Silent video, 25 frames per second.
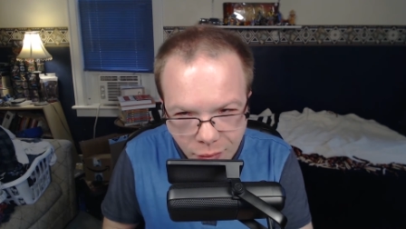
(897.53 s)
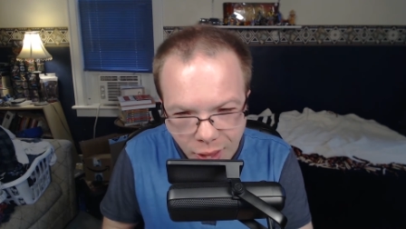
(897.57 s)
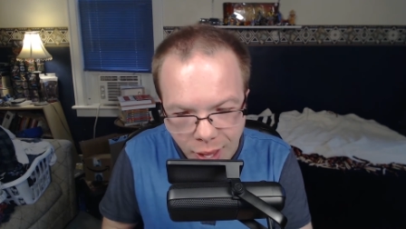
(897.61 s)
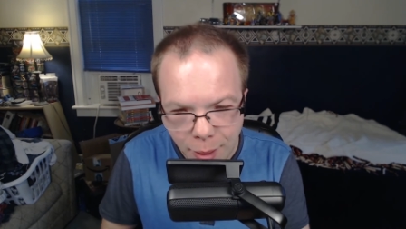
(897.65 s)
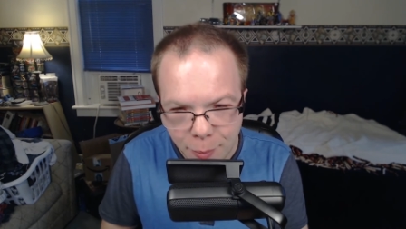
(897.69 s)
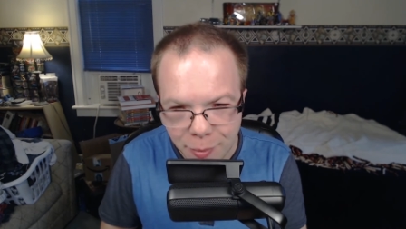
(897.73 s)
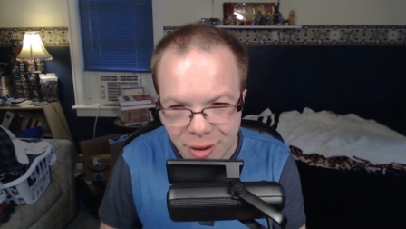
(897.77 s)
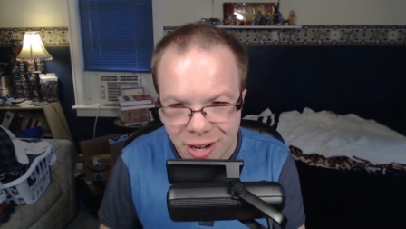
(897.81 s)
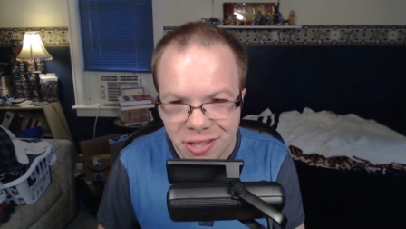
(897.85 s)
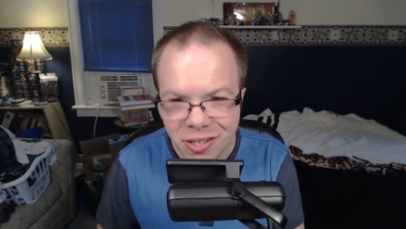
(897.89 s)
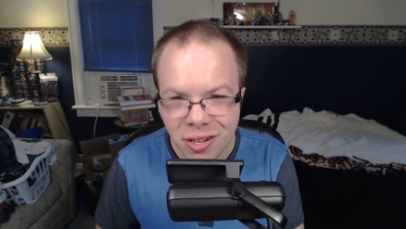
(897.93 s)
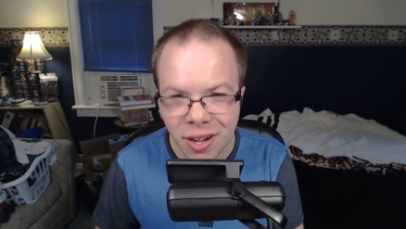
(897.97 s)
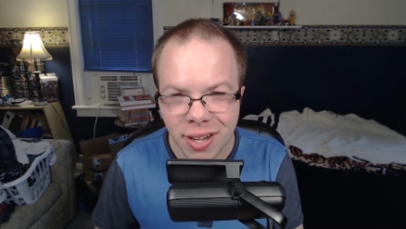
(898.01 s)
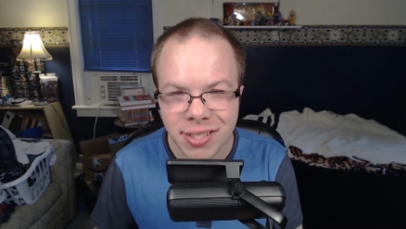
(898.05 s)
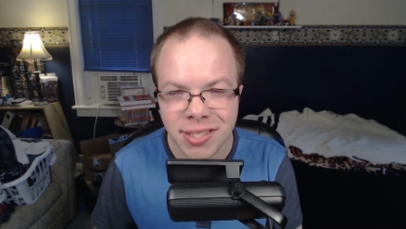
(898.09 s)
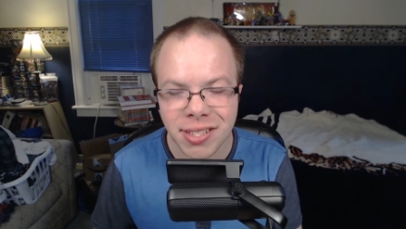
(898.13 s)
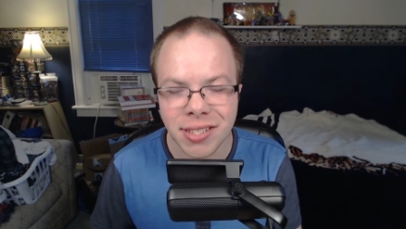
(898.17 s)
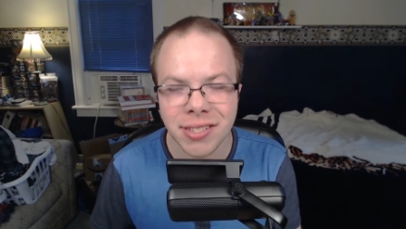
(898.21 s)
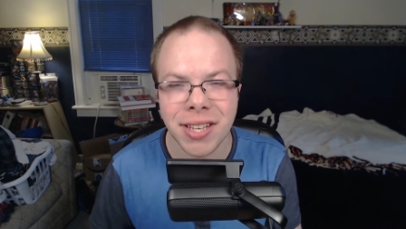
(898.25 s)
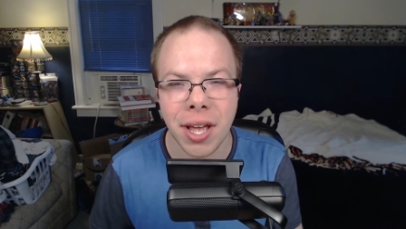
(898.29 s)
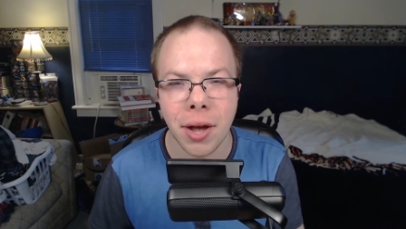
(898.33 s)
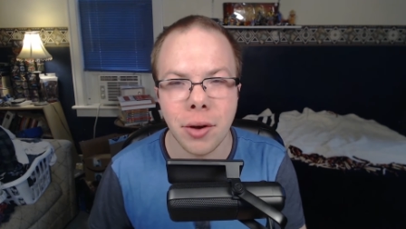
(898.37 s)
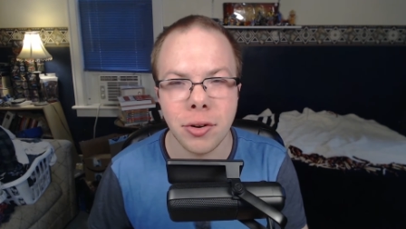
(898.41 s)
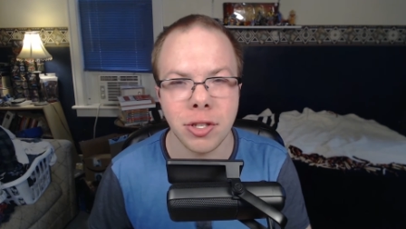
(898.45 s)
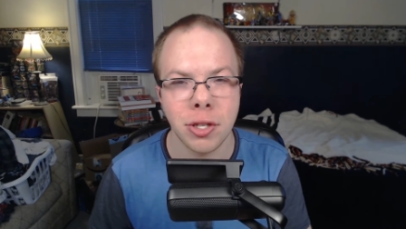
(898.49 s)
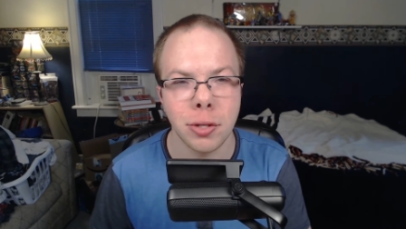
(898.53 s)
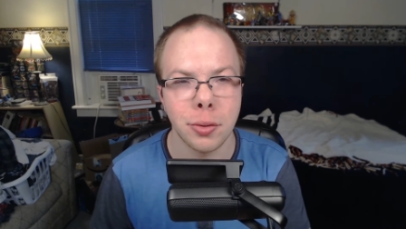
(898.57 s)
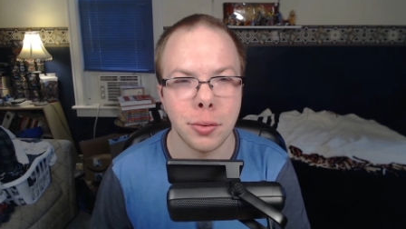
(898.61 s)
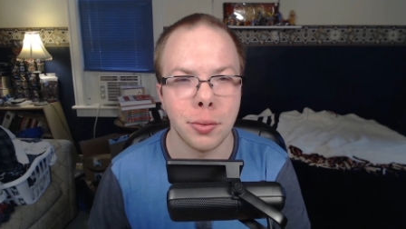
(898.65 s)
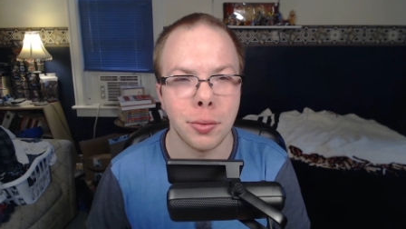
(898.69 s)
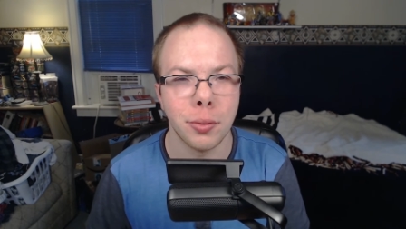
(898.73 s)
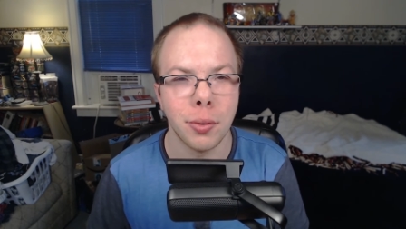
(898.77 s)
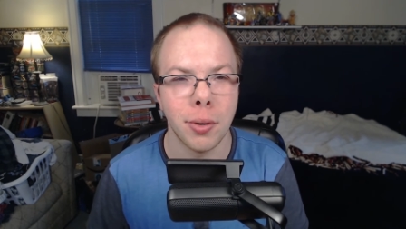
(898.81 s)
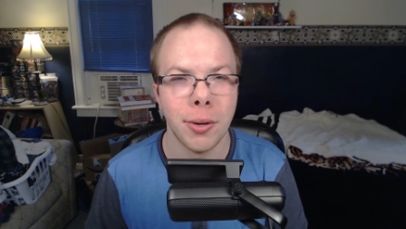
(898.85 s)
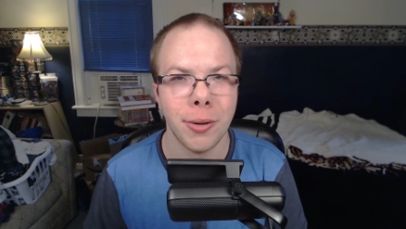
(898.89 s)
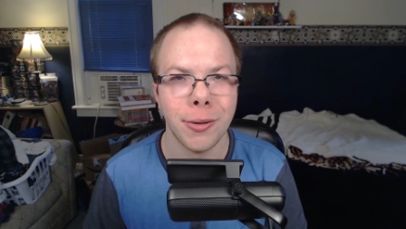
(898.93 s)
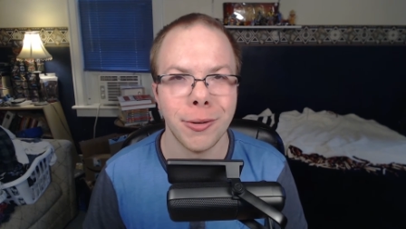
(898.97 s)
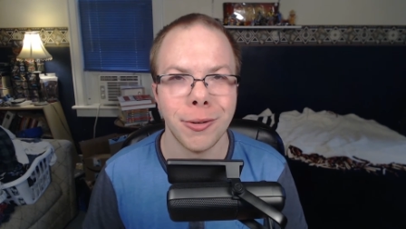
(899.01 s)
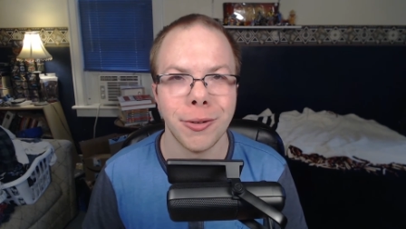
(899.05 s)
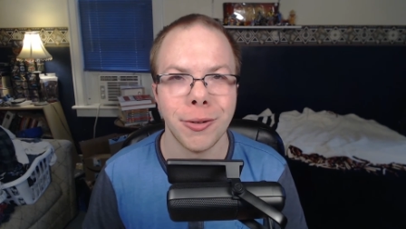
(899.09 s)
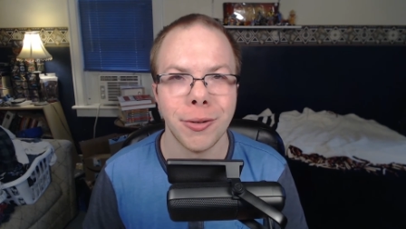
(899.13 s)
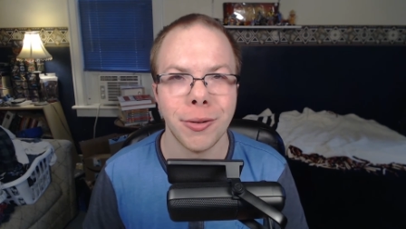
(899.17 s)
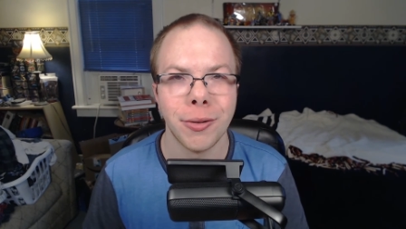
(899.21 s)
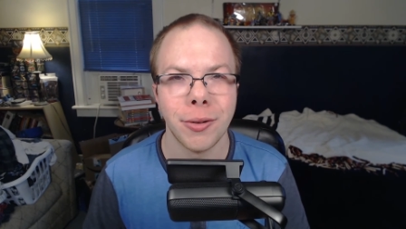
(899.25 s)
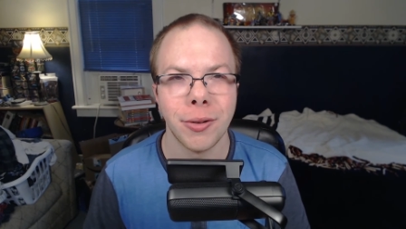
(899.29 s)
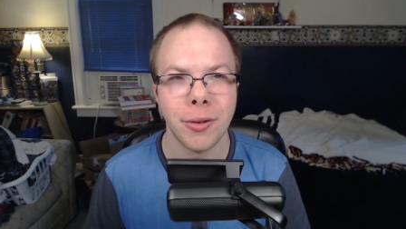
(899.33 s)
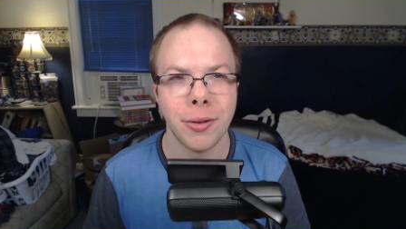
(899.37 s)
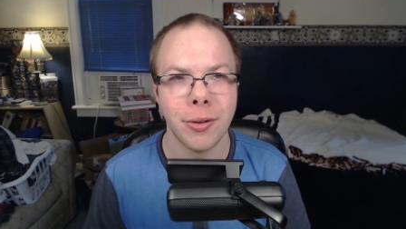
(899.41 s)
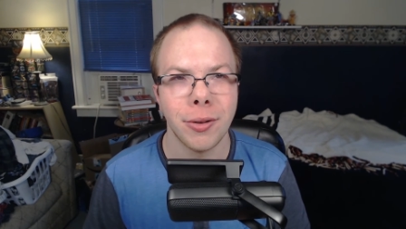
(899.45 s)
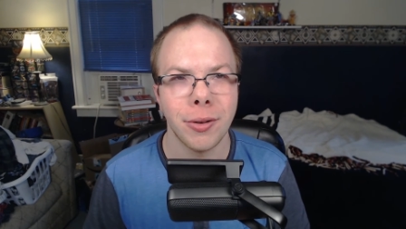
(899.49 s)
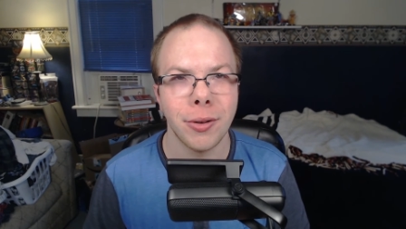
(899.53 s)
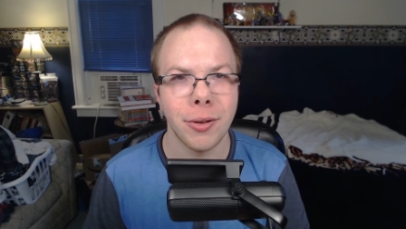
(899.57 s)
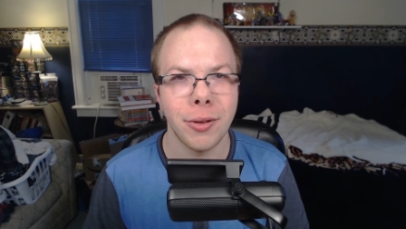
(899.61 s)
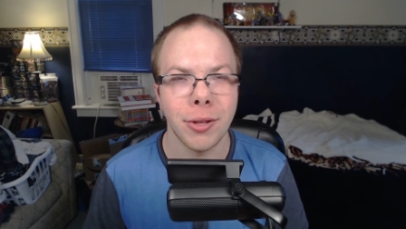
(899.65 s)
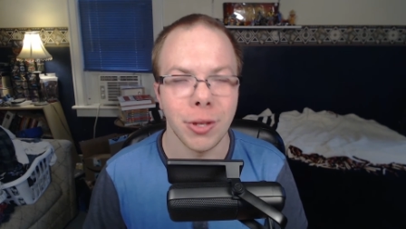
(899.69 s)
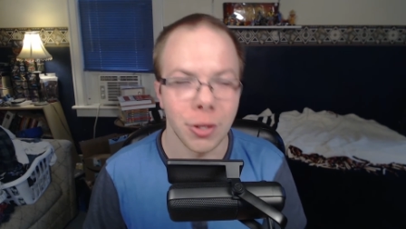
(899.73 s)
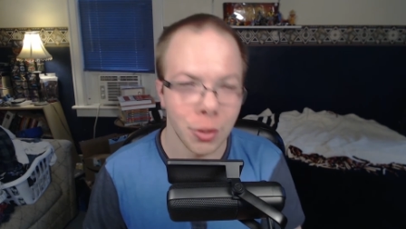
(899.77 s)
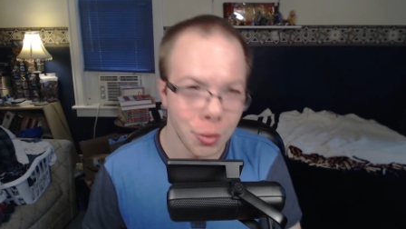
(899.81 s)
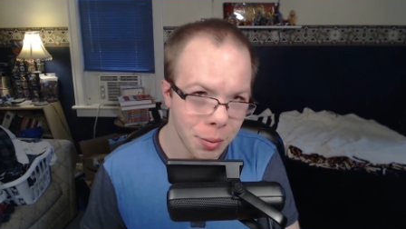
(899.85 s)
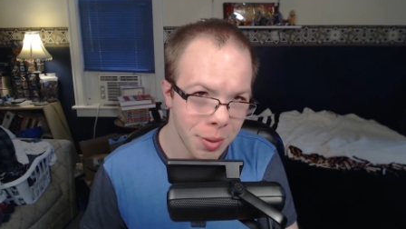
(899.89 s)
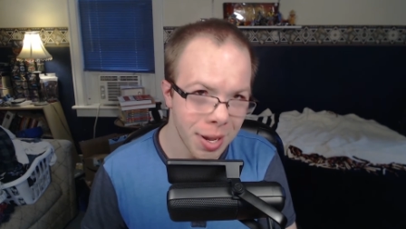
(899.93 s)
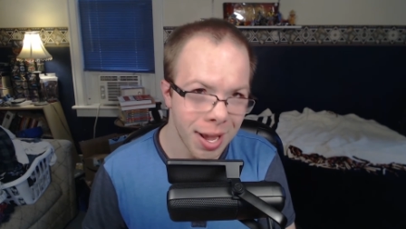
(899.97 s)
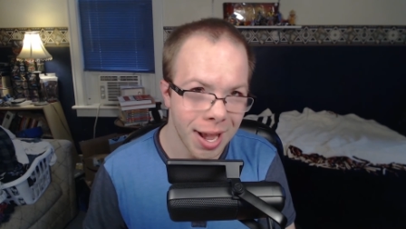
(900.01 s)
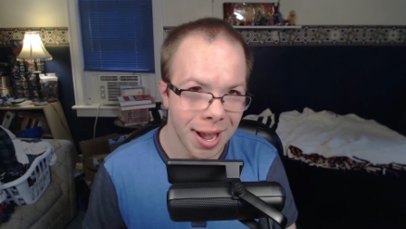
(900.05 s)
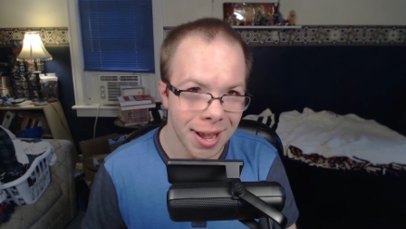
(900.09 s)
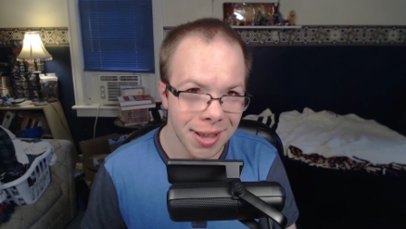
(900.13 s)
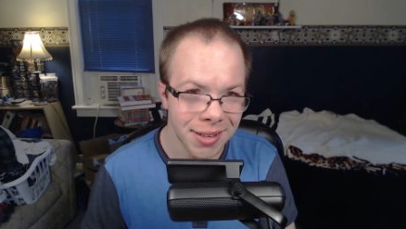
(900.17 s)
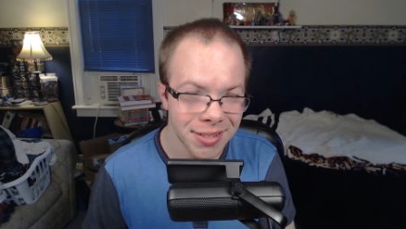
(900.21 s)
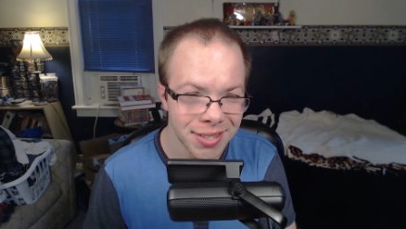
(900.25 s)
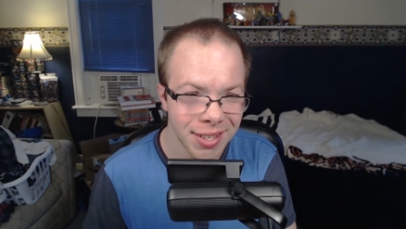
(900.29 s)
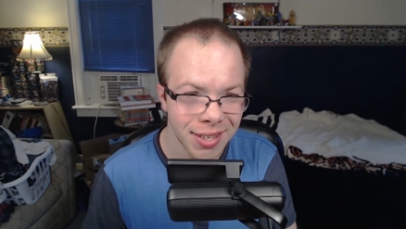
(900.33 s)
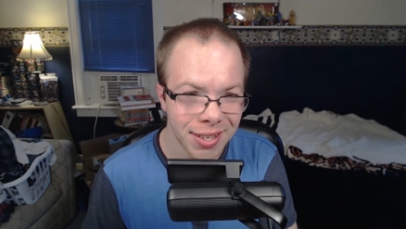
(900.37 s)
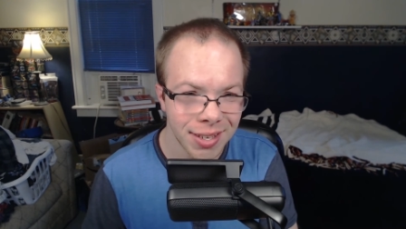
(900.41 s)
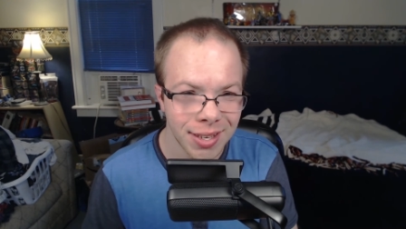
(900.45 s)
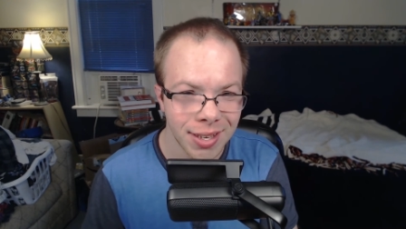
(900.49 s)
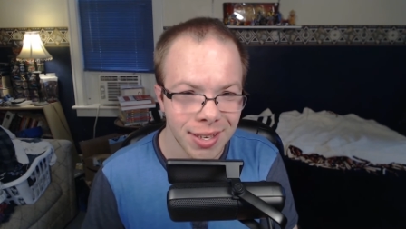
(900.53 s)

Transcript: I'm gonna toss this out to you guys.